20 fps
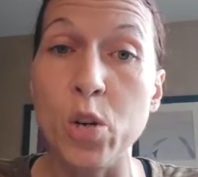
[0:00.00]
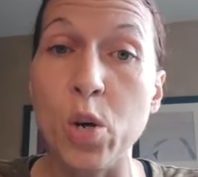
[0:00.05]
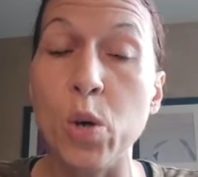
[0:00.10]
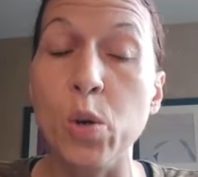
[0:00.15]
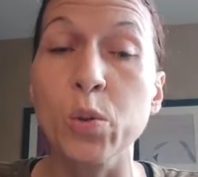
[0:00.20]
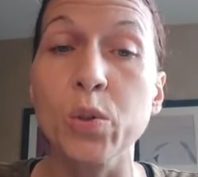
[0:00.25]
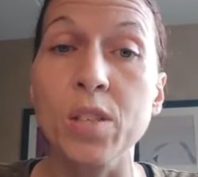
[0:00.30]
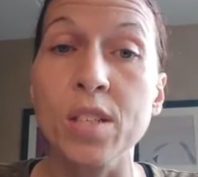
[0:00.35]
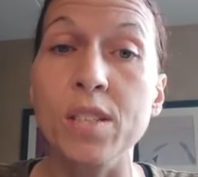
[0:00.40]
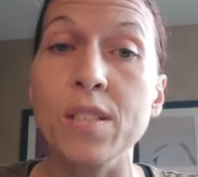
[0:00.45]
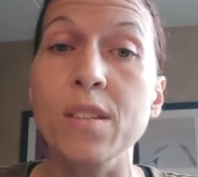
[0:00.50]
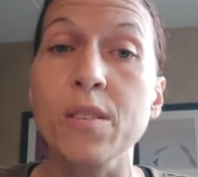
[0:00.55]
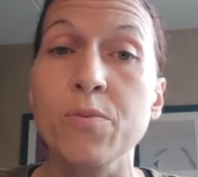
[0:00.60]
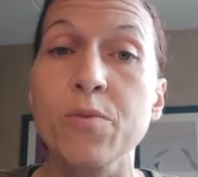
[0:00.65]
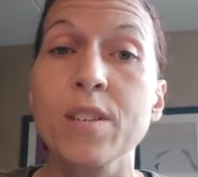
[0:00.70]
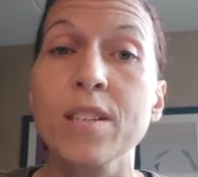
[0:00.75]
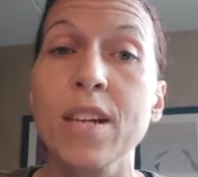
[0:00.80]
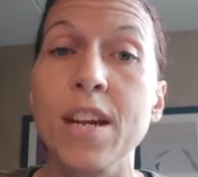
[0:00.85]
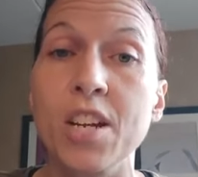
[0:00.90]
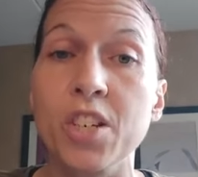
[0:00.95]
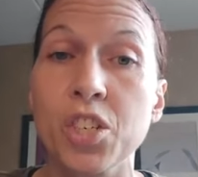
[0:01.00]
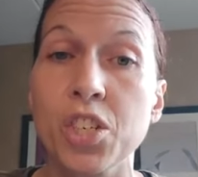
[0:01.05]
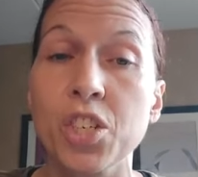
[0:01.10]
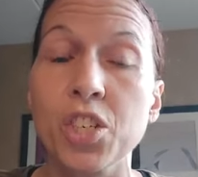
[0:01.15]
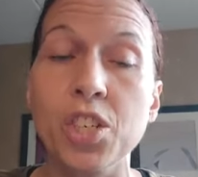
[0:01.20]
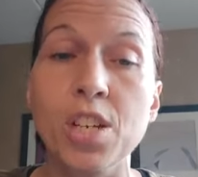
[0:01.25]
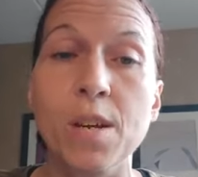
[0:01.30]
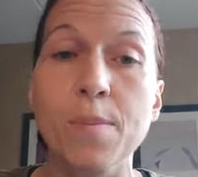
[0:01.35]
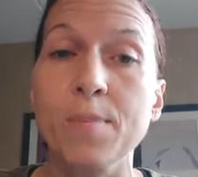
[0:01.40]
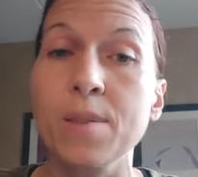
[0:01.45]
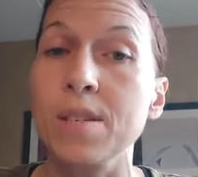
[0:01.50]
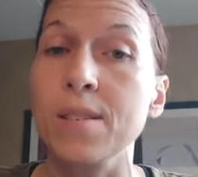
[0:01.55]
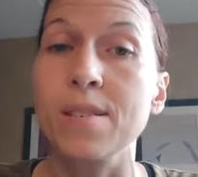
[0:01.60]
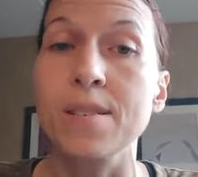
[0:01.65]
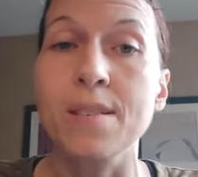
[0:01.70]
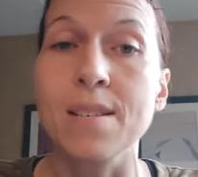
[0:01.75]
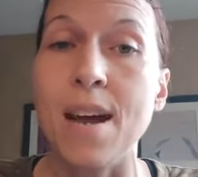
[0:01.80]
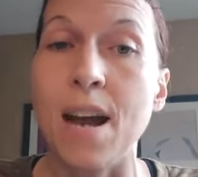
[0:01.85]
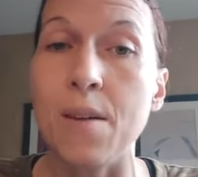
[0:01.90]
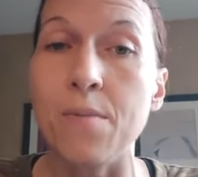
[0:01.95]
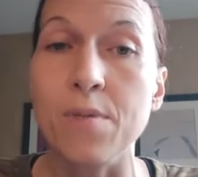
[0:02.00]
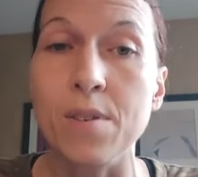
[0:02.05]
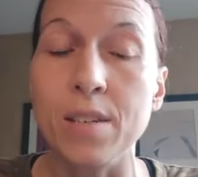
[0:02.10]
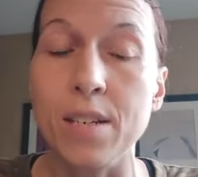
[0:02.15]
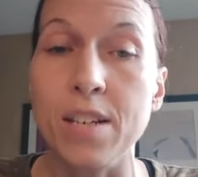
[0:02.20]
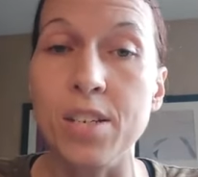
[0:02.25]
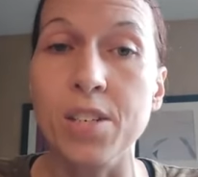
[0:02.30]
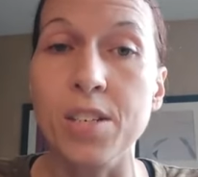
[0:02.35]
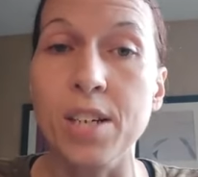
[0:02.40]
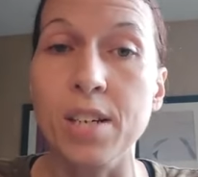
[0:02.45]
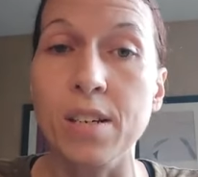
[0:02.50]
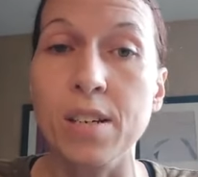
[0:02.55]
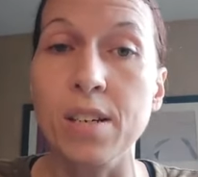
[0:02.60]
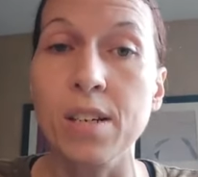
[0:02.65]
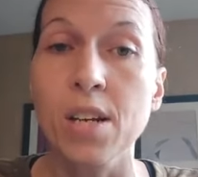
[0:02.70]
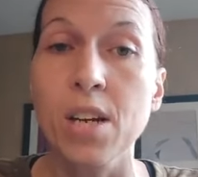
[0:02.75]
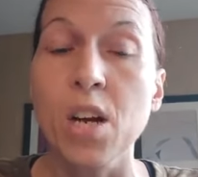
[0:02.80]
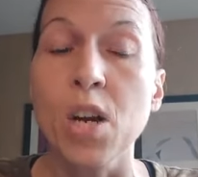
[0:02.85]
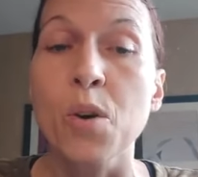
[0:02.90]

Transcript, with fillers: No, this is relationship. This is not religion.